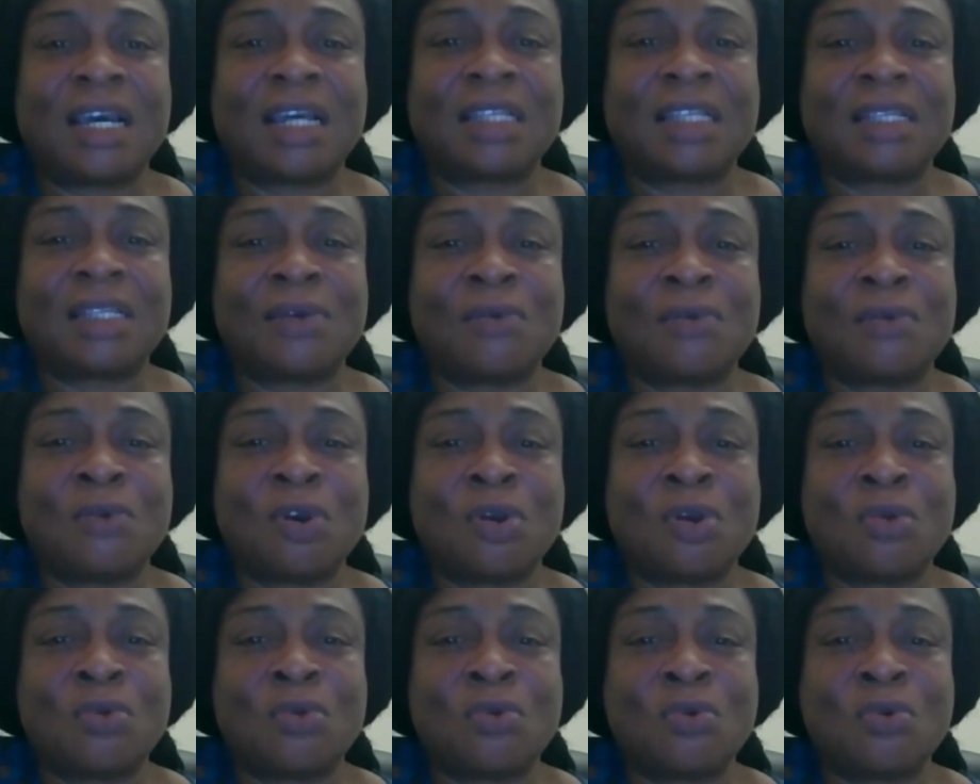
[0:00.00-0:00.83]

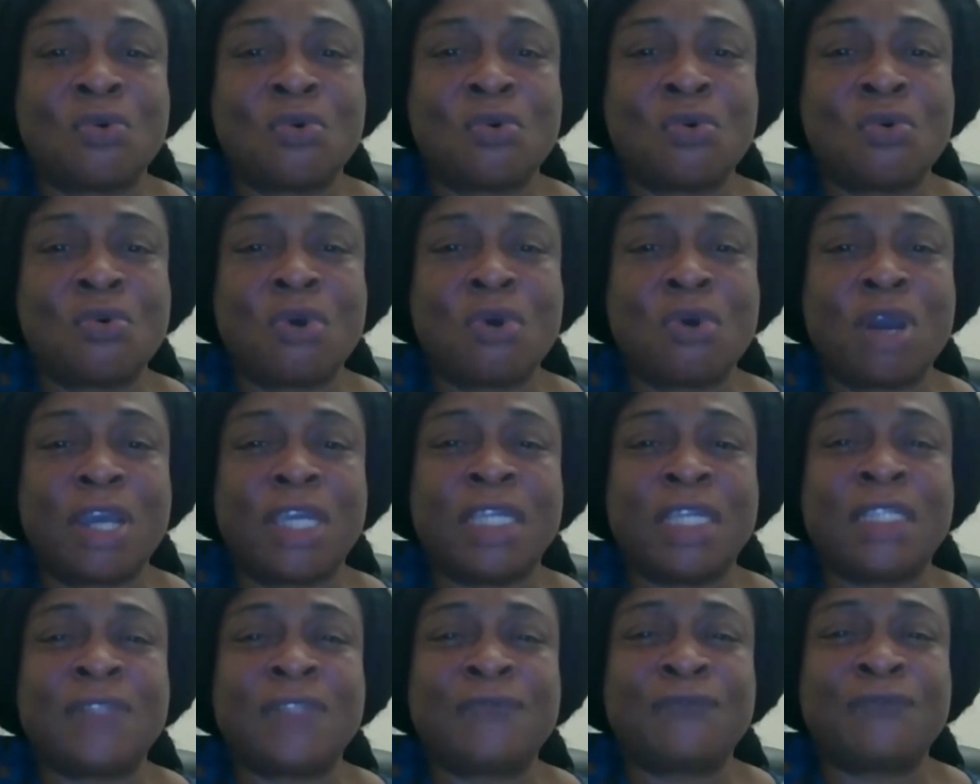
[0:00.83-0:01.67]
someone who
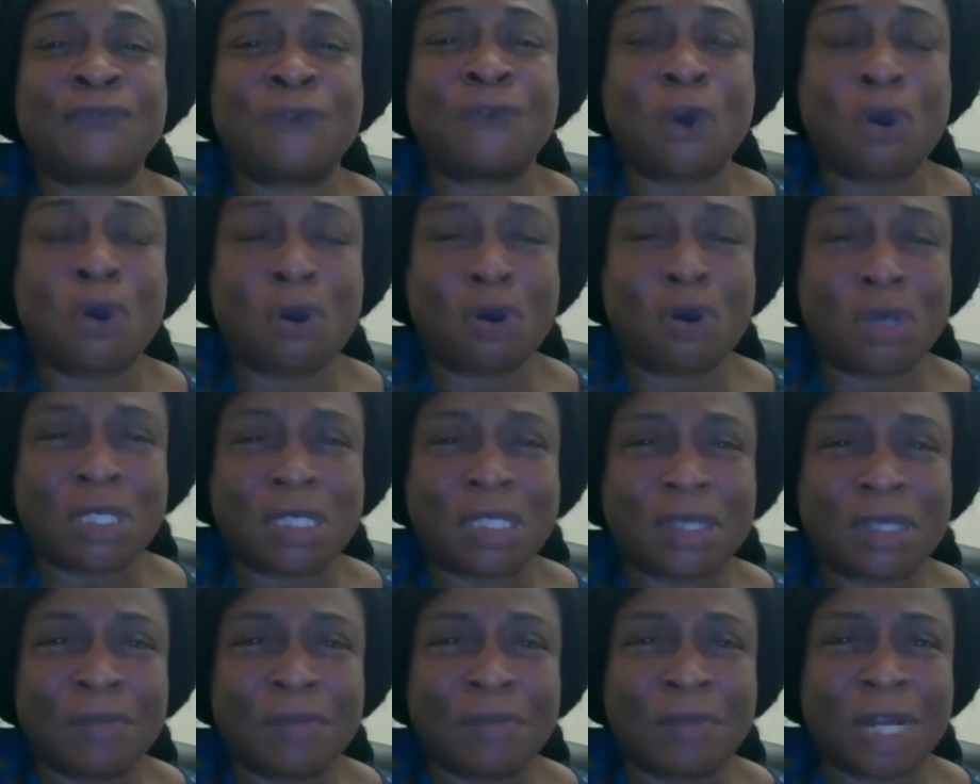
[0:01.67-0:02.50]
is focused,
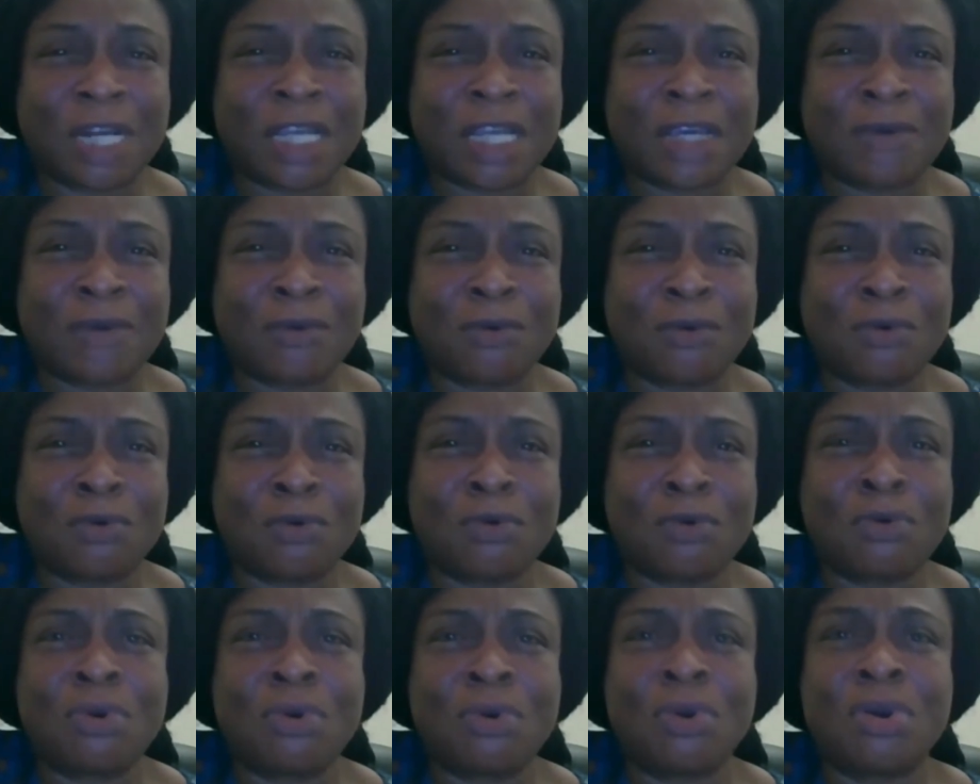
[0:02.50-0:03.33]
somebody
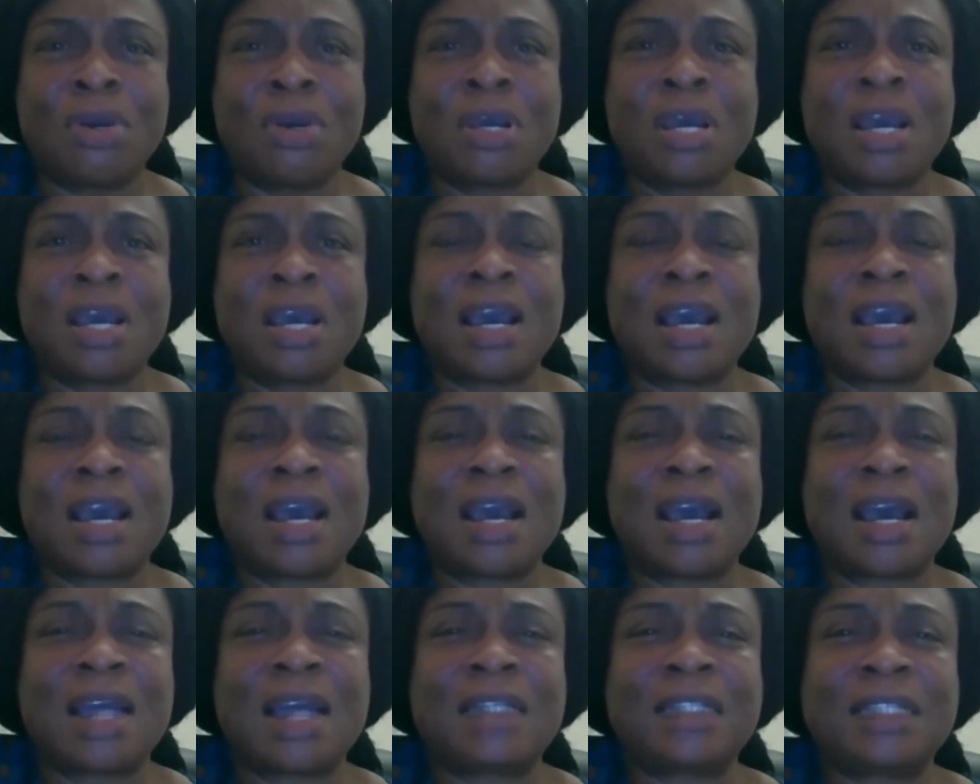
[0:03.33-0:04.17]
who
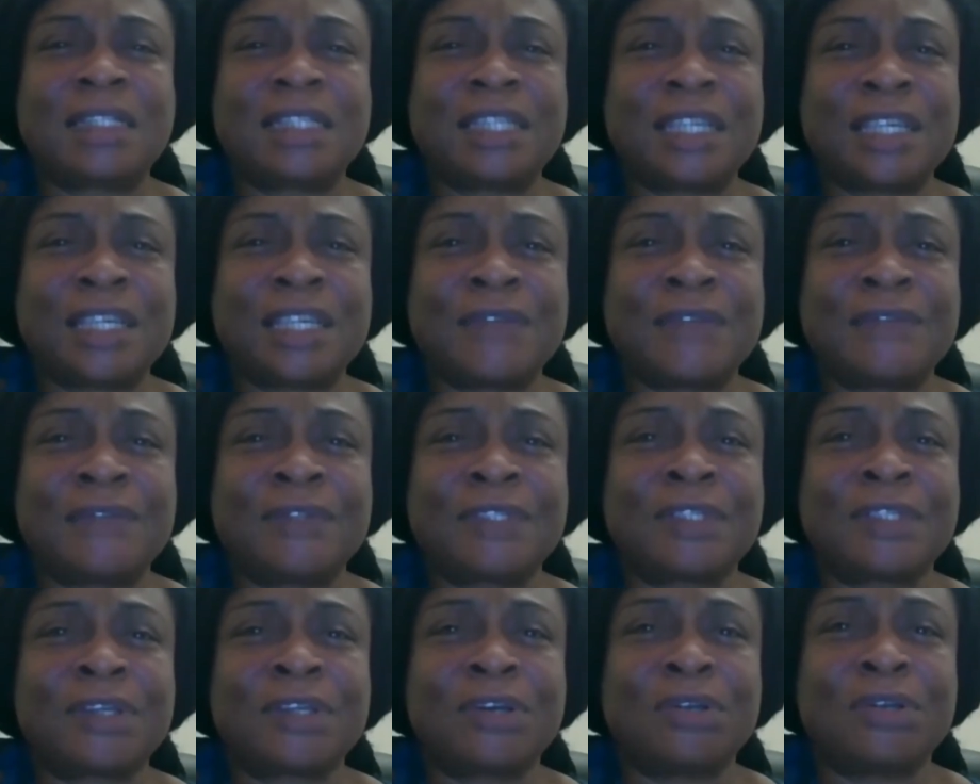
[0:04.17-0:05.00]
achieves